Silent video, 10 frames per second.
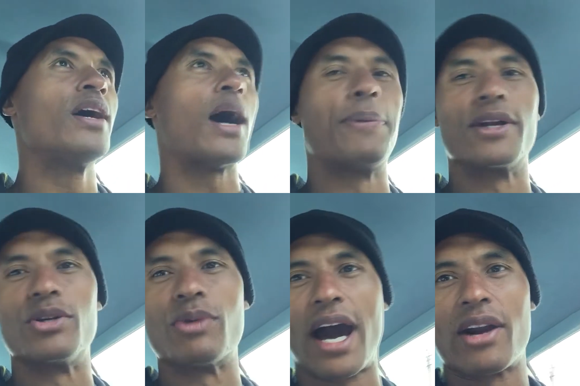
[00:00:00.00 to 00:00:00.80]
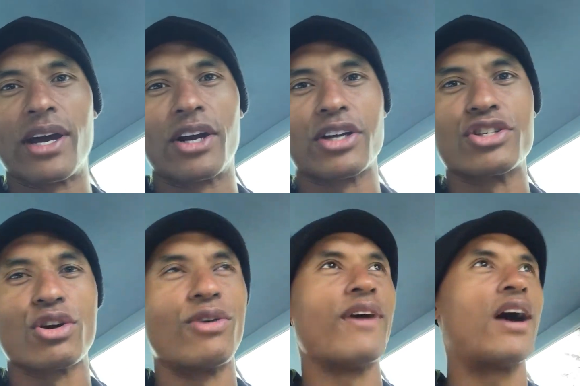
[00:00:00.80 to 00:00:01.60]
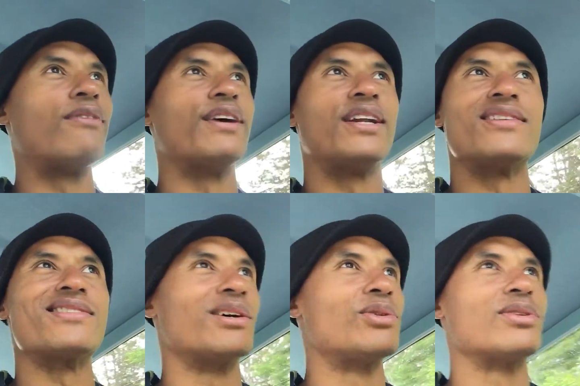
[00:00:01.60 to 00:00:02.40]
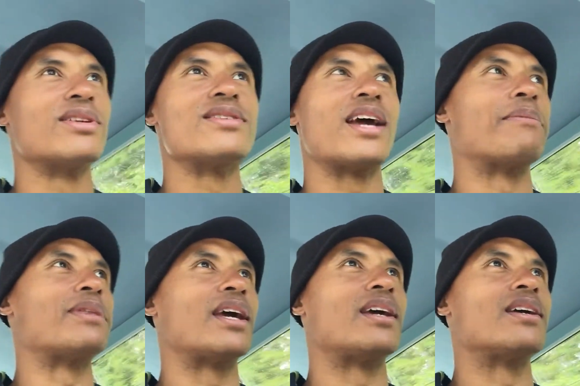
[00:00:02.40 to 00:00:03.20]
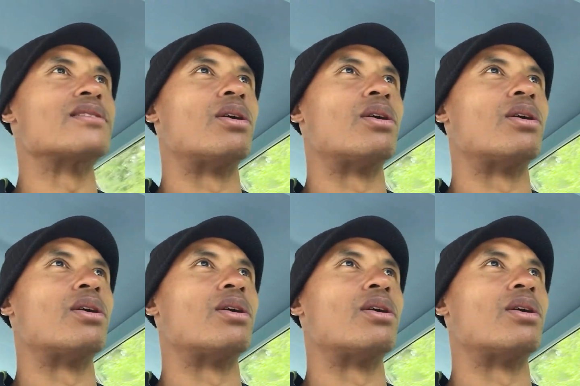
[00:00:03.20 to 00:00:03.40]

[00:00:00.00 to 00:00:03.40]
I put a new idle air control valve in it, still doing the same thing.